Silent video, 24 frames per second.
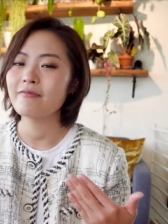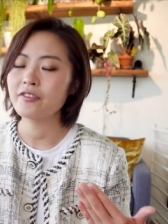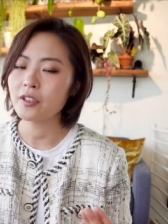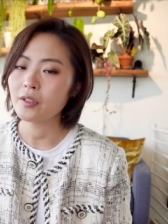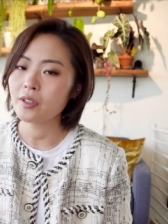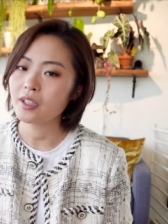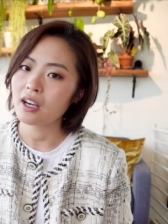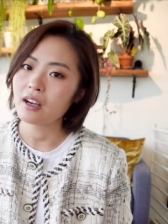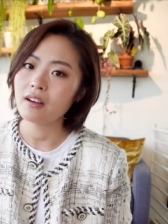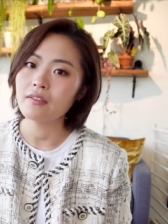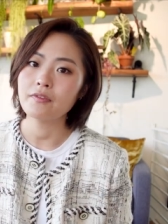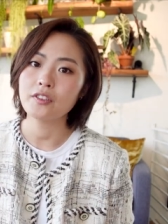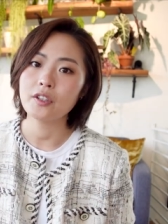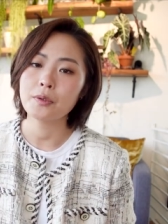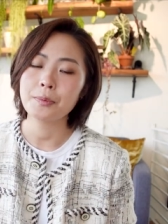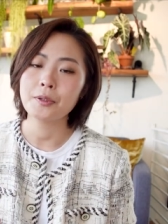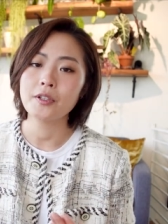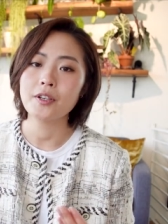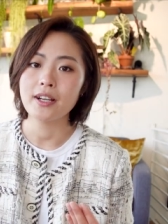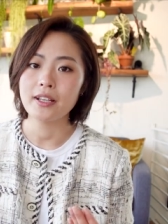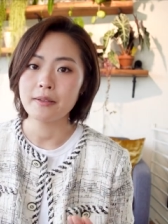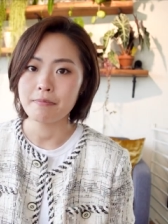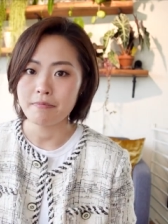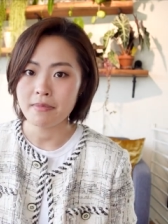Feel
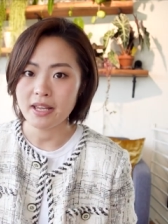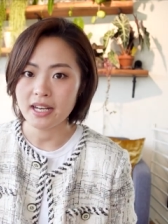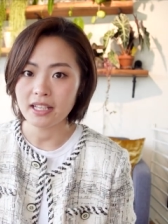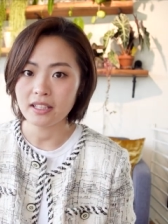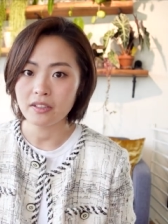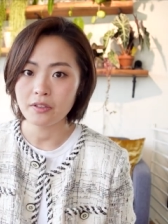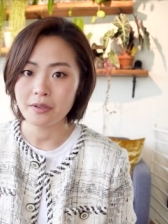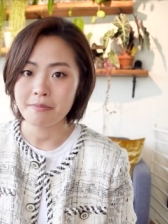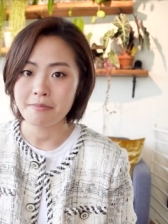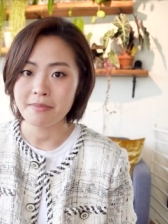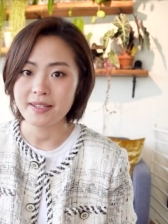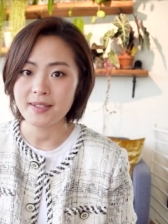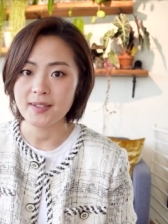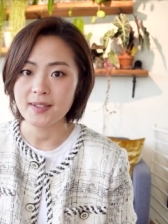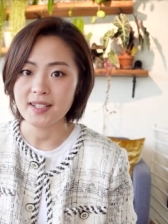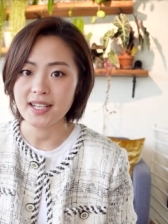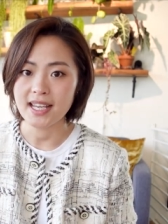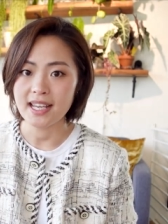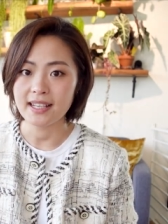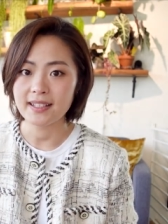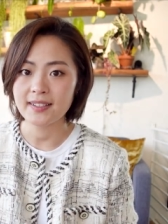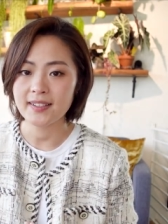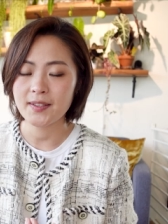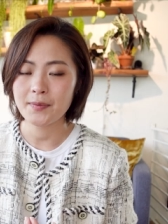comfortable admitting your
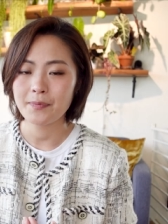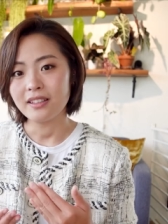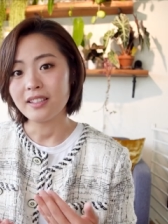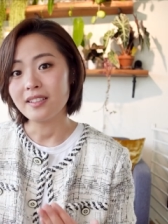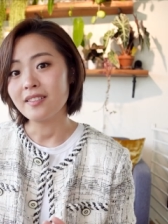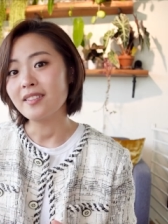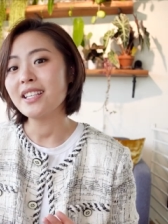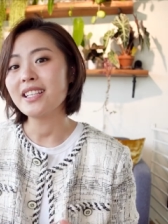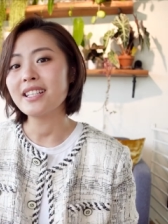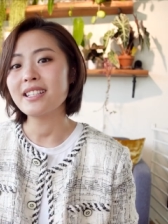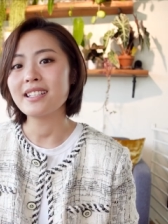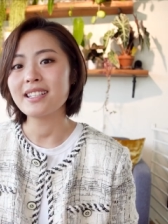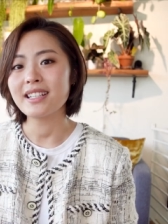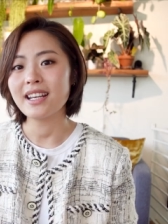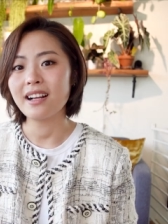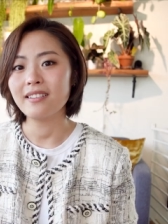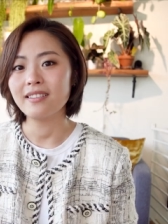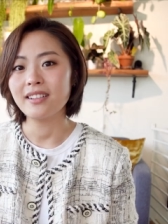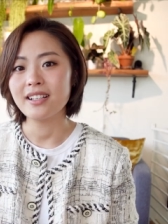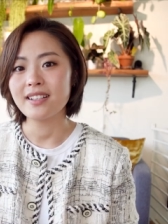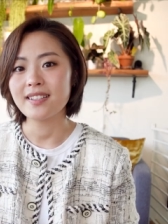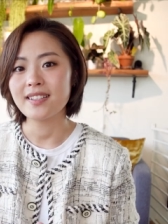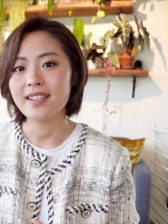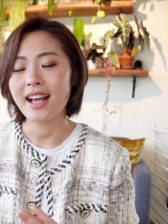mistakes. You need to
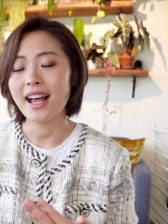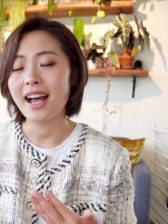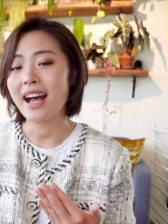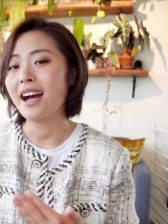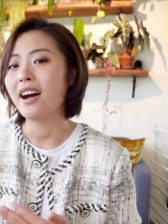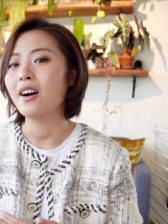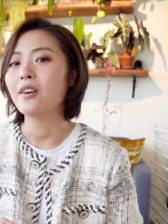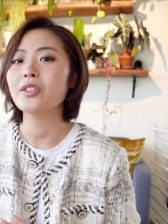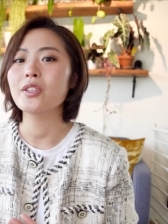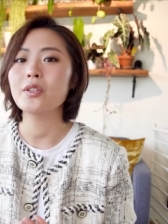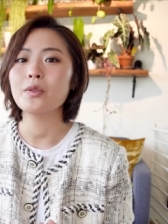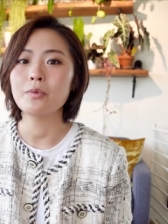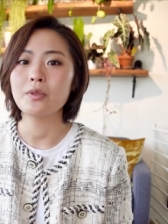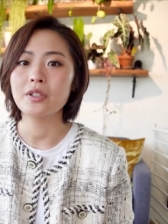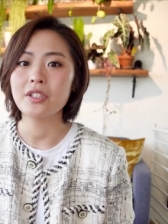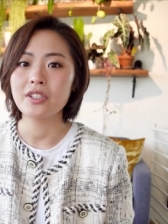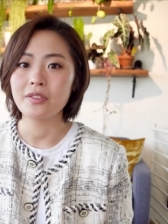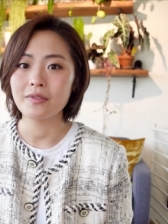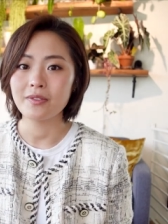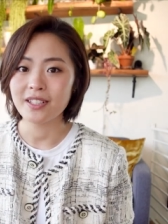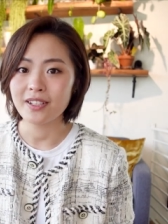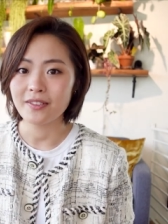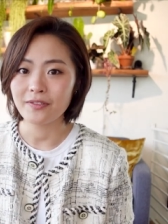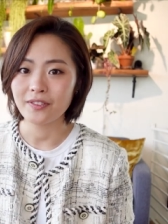tell us how you would
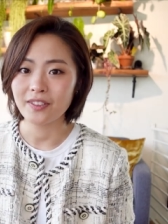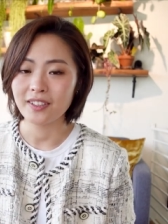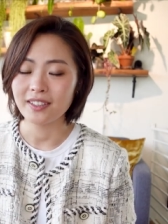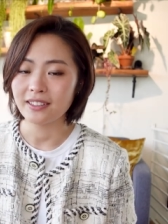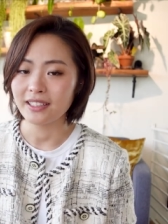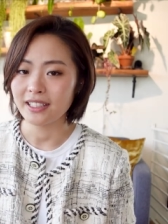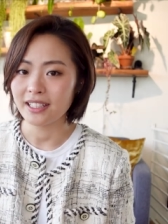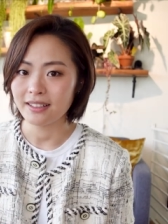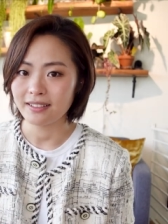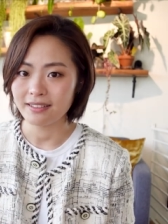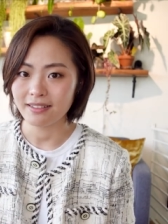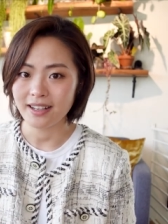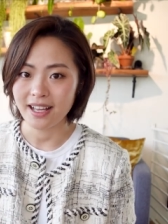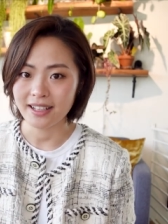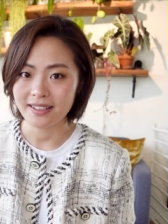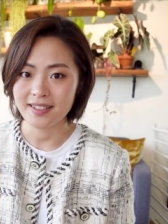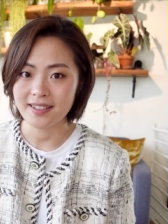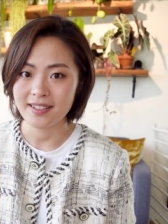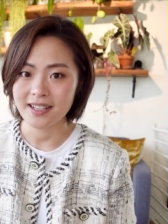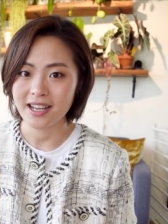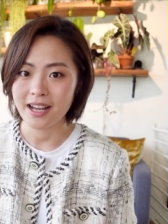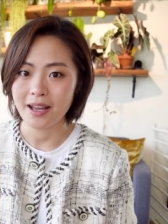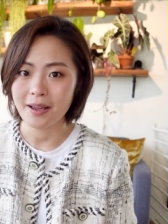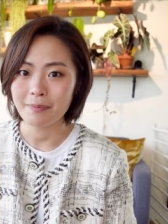do differently
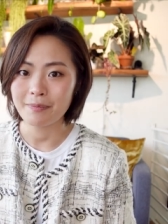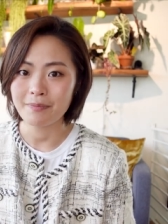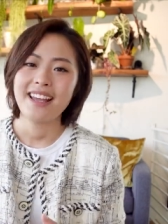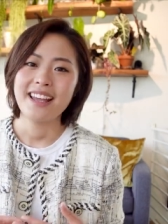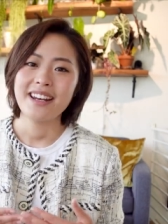next time.